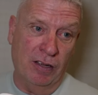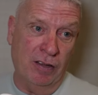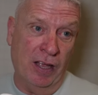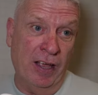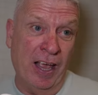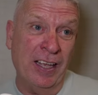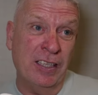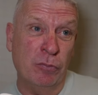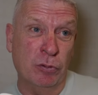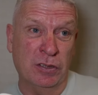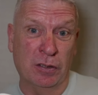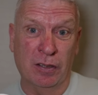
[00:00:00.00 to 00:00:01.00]
Eddie
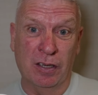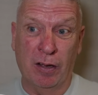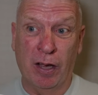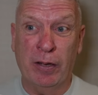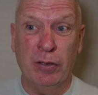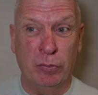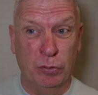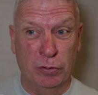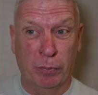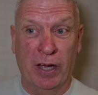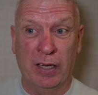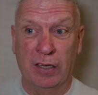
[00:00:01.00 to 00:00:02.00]
was the
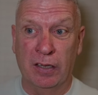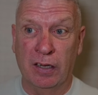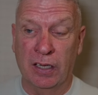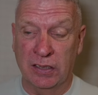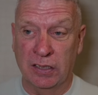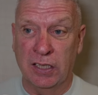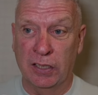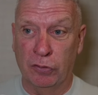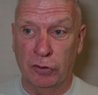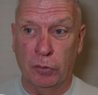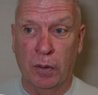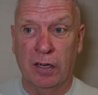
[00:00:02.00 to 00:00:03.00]
man that, as I said
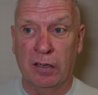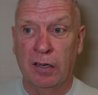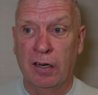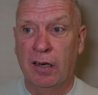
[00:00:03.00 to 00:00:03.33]
on Twitter,